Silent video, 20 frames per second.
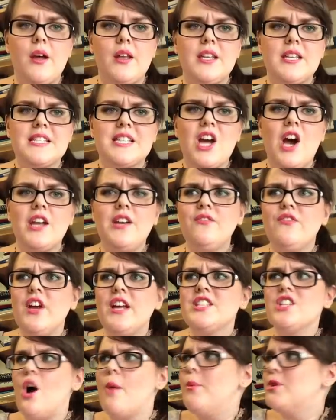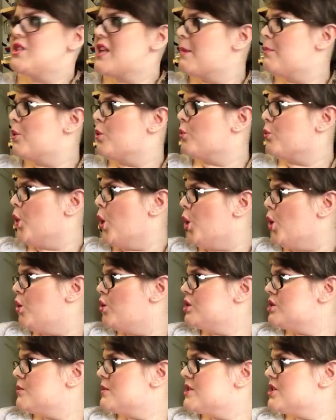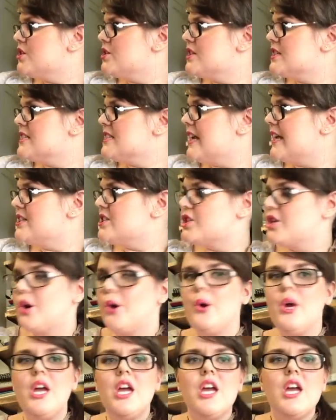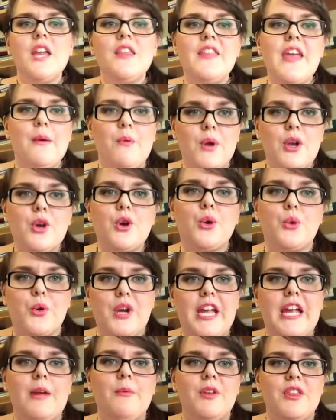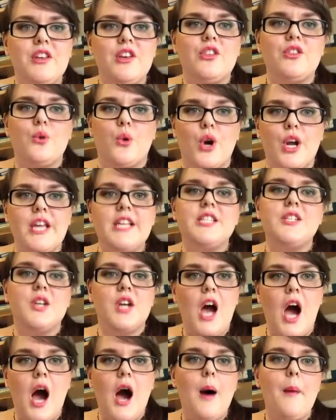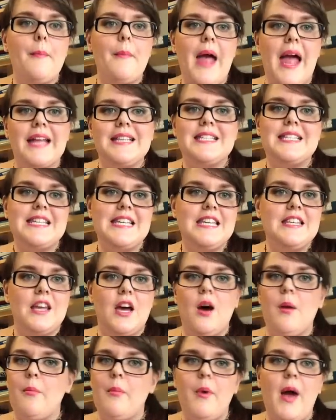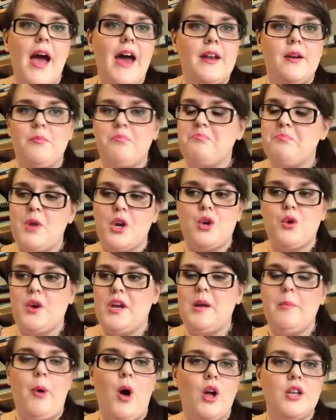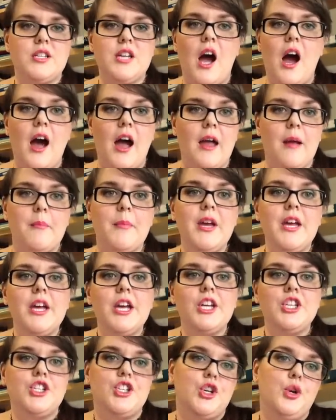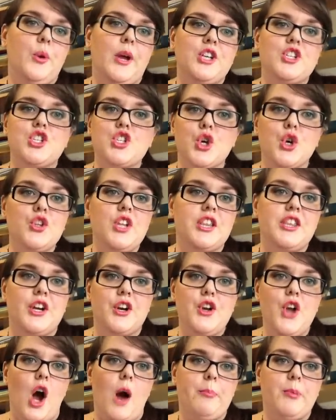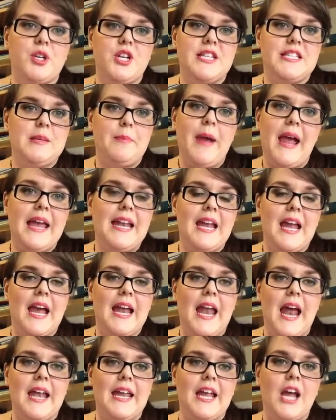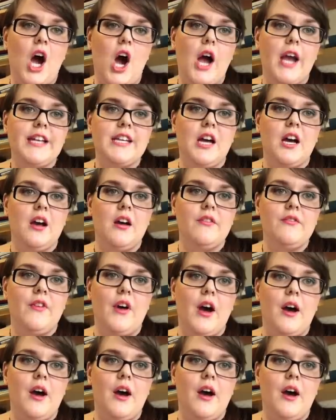It's almost like parole to a certain extent. So they would agree with the authorities to come and see them at a agreed upon time to ensure that they're not participating in any kind of